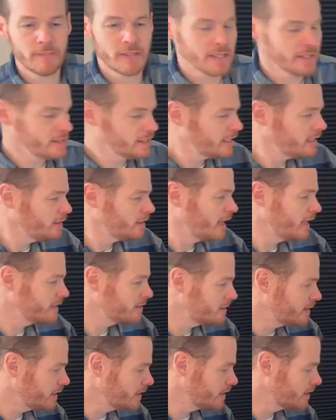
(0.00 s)
Then I
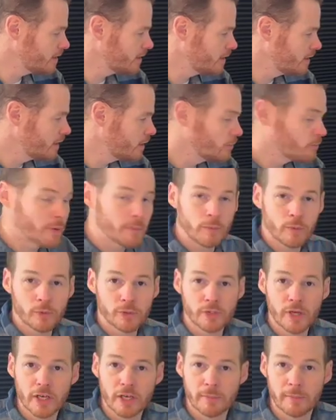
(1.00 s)
think maybe we'll
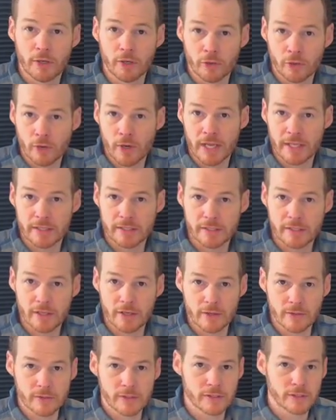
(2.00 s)
talk about Grant
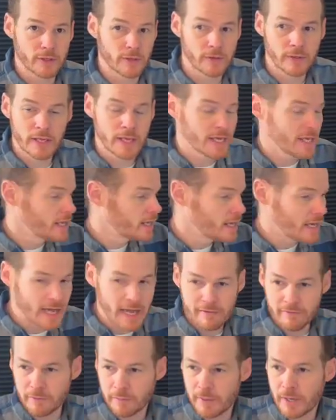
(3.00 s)
Stone. So I
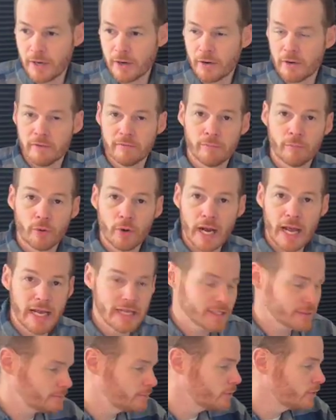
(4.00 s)
have a pair of
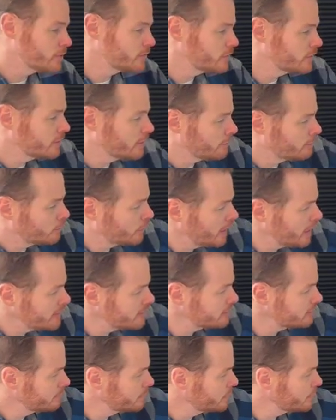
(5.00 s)
brass boots. And now
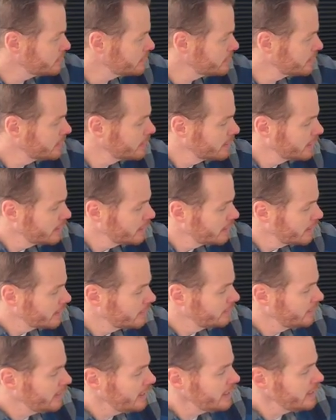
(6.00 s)
brass boots,
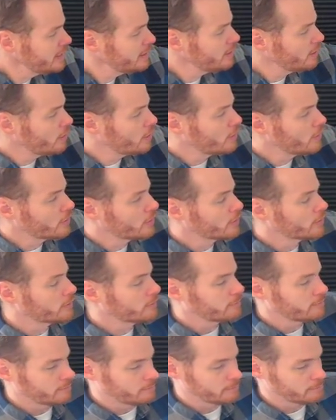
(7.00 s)
they are
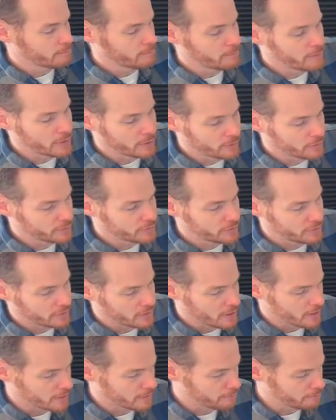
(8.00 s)
built
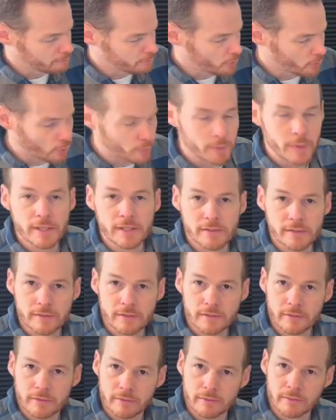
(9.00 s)
on a bulbous,
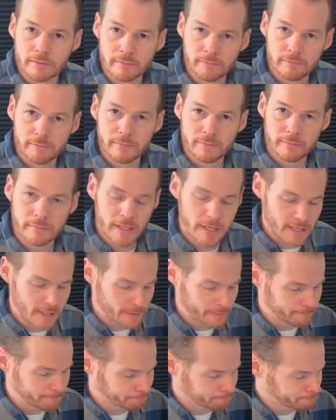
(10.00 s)
I
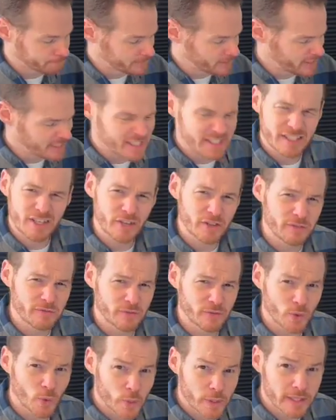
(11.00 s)
think it's called the
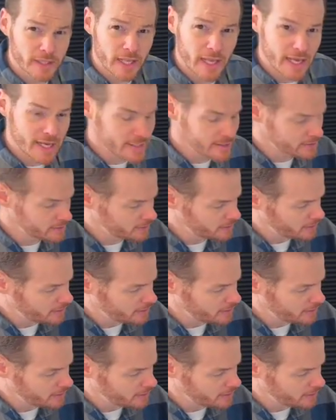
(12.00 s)
Floyd Last